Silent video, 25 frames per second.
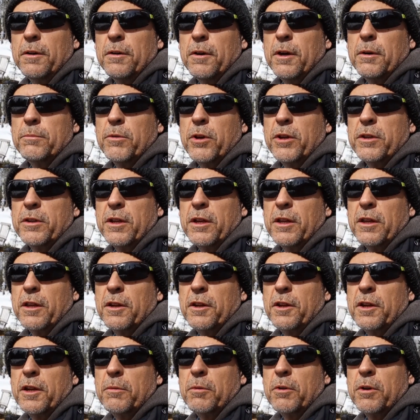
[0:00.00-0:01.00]
I'm not
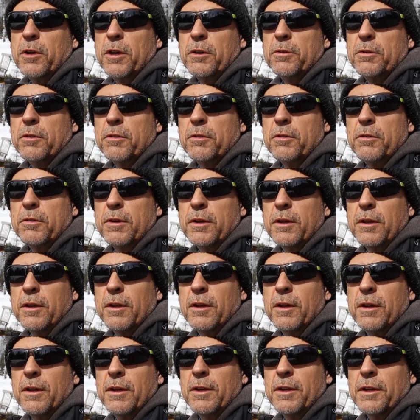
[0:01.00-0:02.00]
telling anyone how to do it.
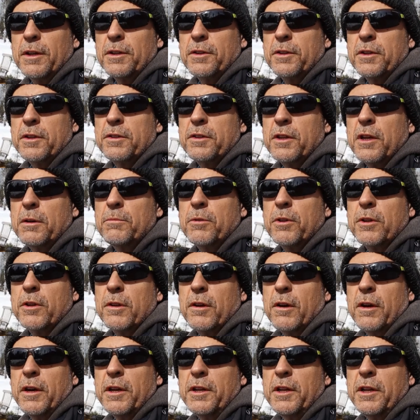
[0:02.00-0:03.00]
It's just something
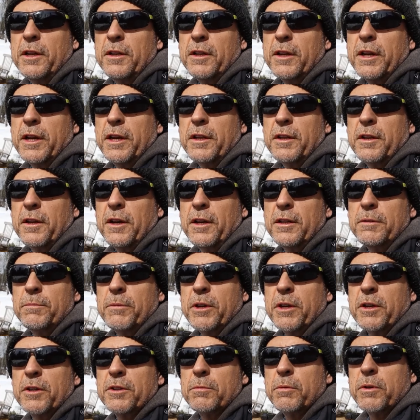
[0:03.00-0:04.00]
I need to get done
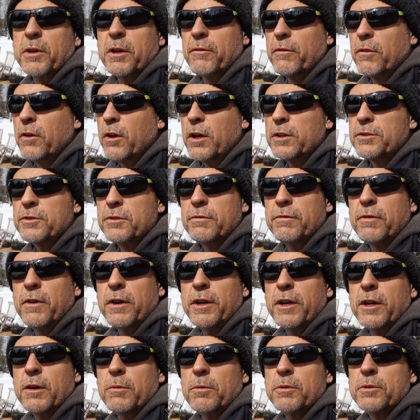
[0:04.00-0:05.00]
because we have lots of
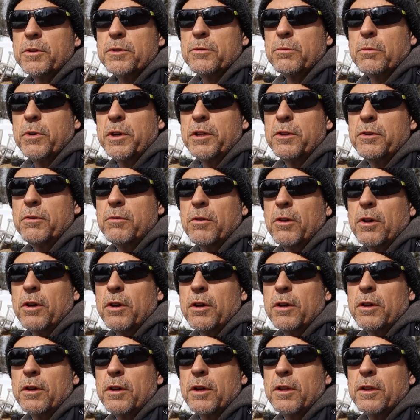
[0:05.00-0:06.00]
firewood that's way too
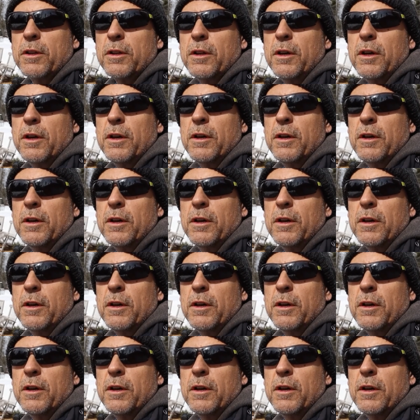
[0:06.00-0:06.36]
long, and